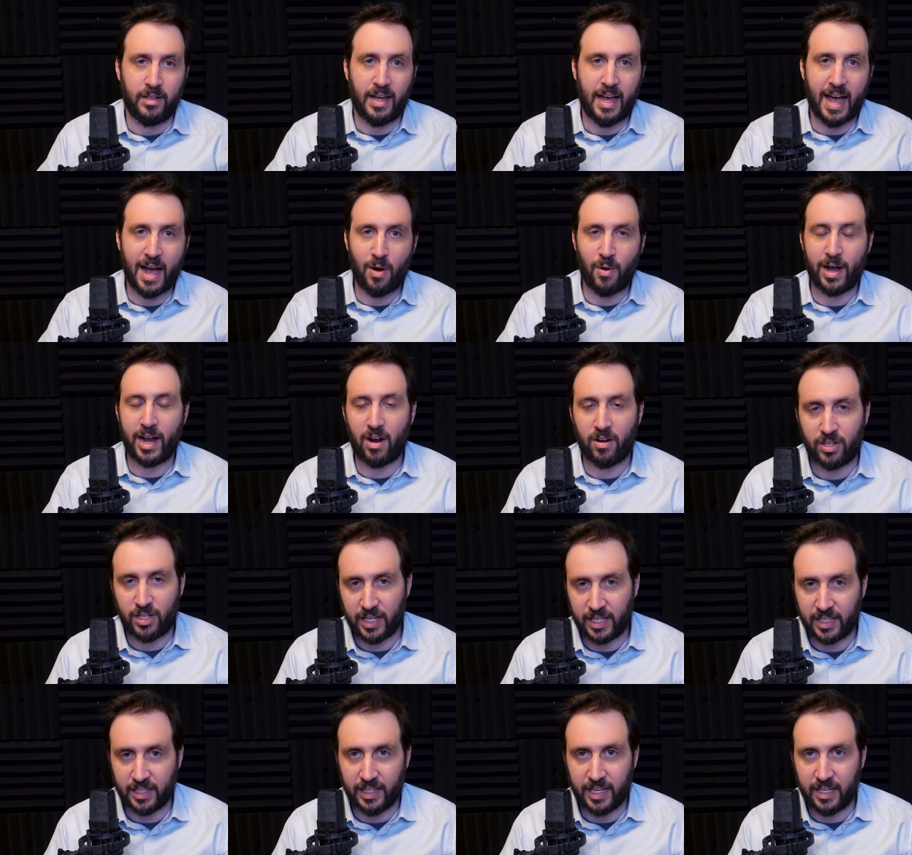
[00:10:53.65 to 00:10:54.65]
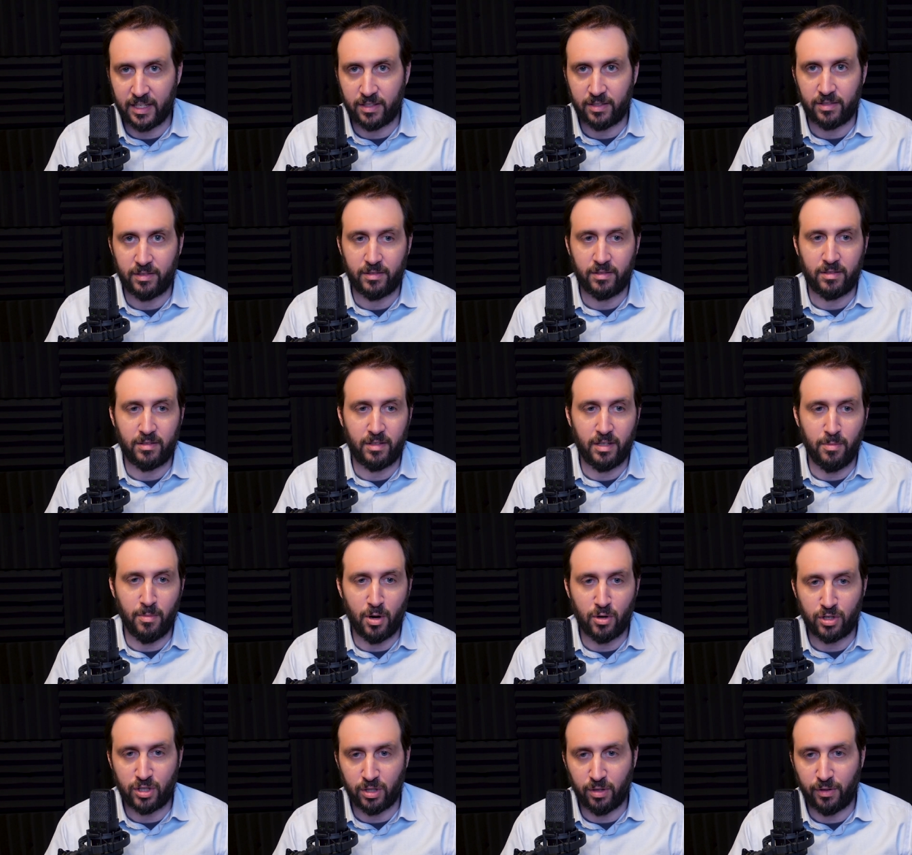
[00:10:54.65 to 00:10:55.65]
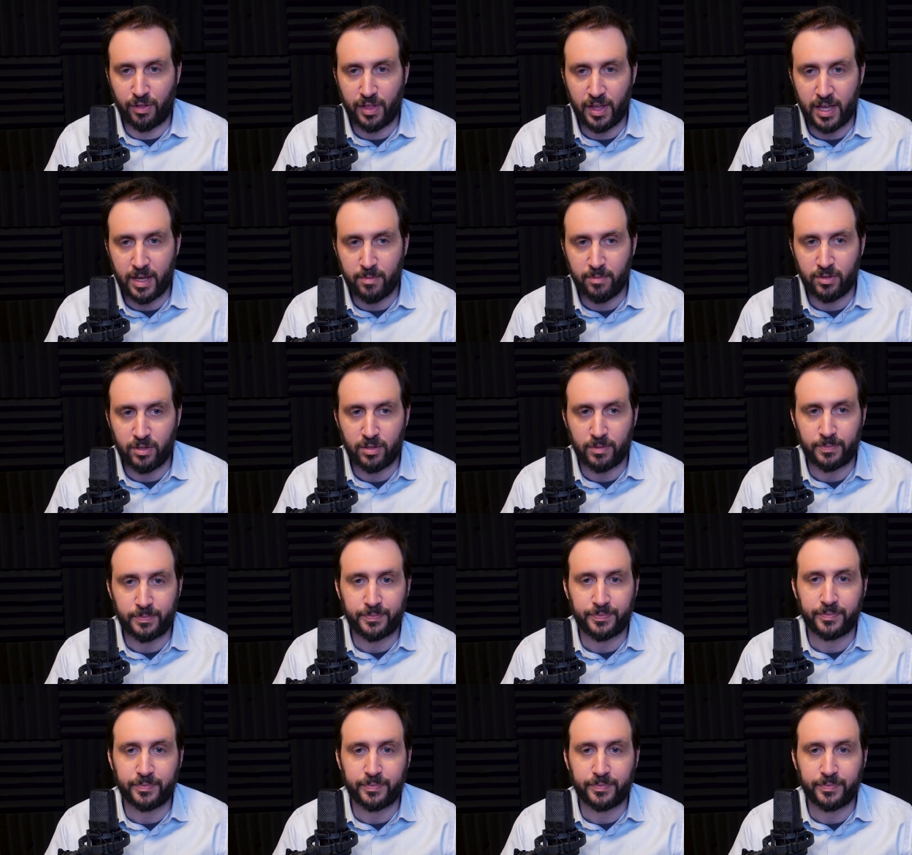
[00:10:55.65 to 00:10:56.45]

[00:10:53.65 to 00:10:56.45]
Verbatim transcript: how I articulate emotional themes,